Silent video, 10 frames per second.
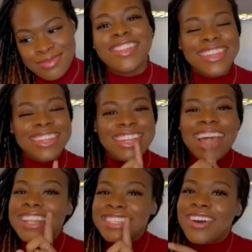
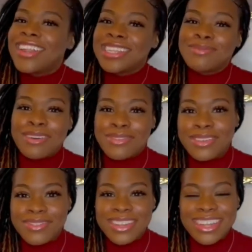Dancehall is my
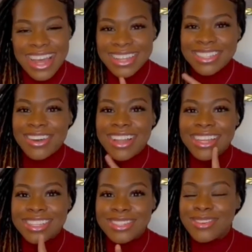favorite. Dancehall and
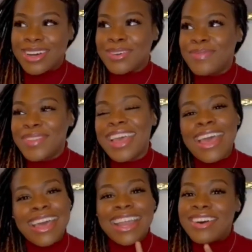soca.
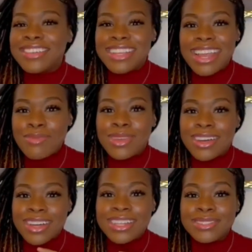And I would say that
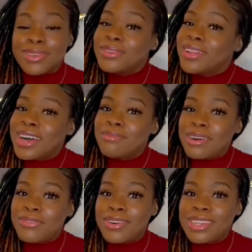because when you look on my
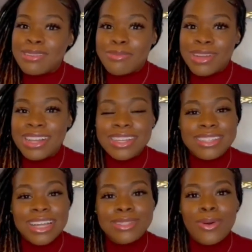phone and my playlist,
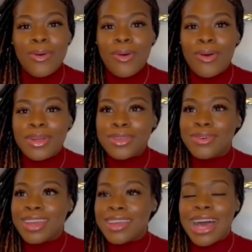that's all you
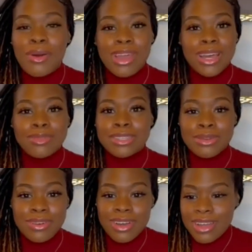hear. I wake up to
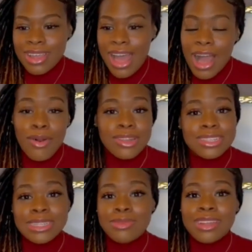soca, I go to
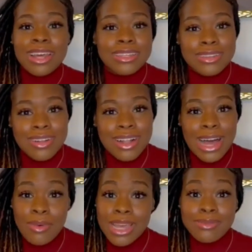sleep to dancehall. I
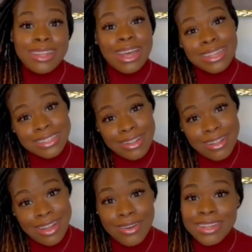wake up to dancehall,
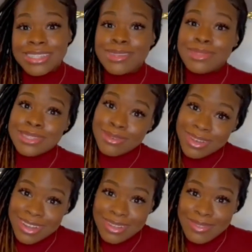I go to sleep to
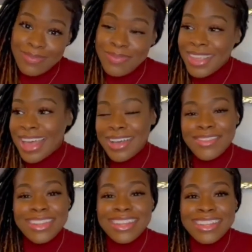soca. I
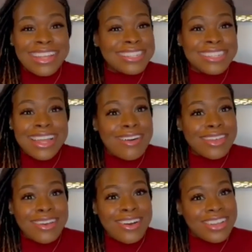mean, that's just how we
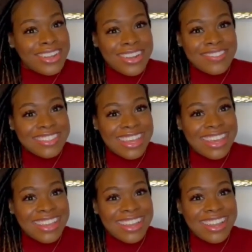go, you know what I'm
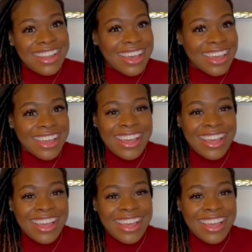saying? Like,